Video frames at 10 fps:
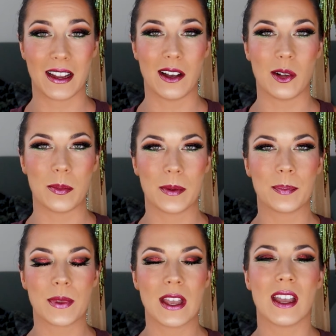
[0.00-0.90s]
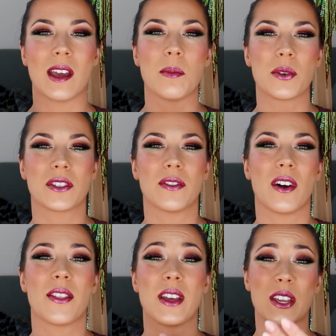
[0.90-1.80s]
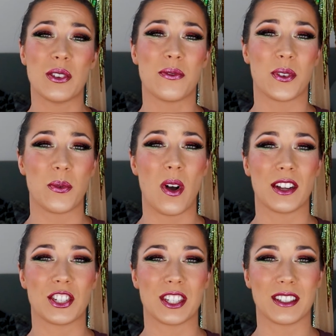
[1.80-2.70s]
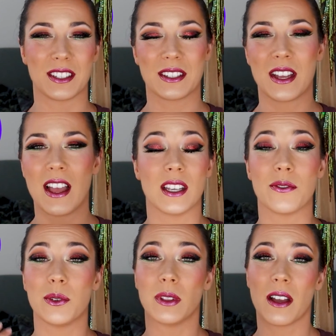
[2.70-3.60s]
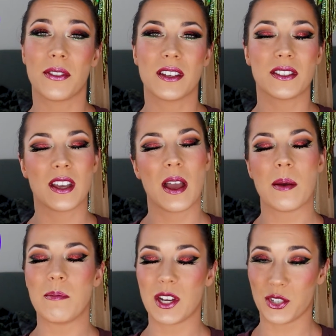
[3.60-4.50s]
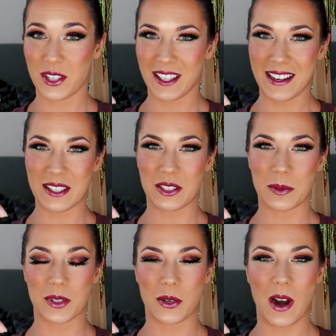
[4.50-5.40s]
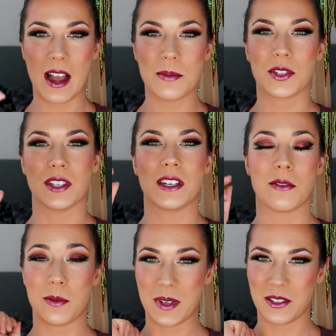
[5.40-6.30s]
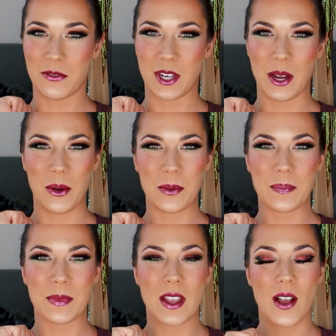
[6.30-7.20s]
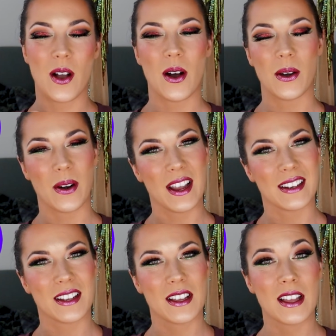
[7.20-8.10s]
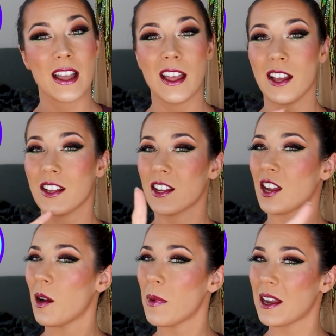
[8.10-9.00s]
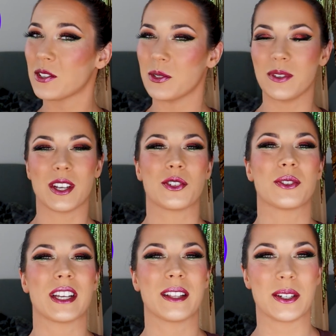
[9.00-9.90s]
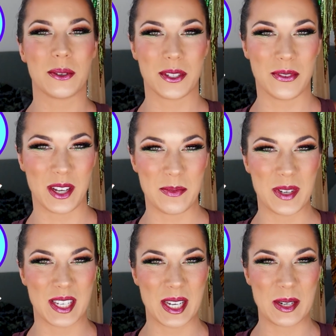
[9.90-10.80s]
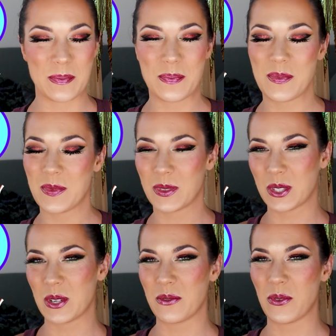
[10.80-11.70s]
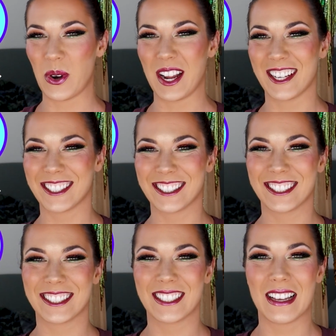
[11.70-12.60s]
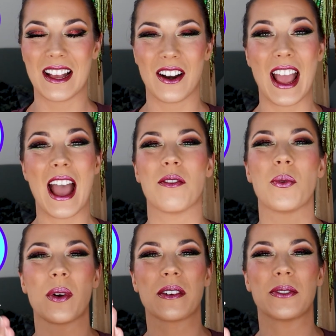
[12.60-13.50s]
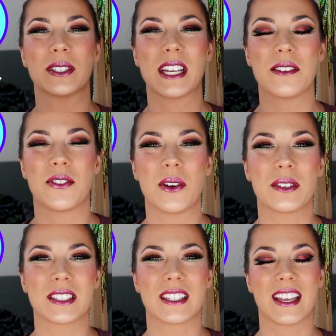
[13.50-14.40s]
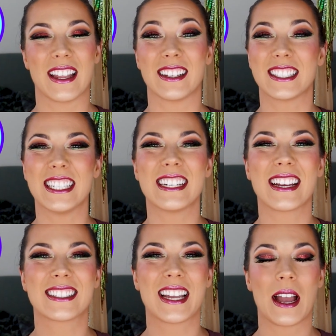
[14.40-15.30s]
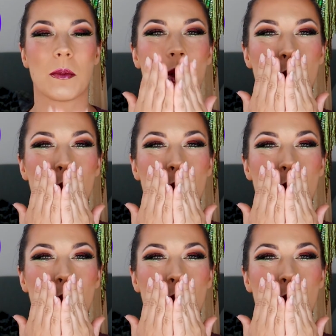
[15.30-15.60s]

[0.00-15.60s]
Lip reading: help. And most of all, thank you for watching. If you love this, make sure to like and subscribe so you never miss a video. Alright, come back soon, get your daily dose of vitamin D. It's good for you. Have a wonderful day, folks, and I'll see you next time.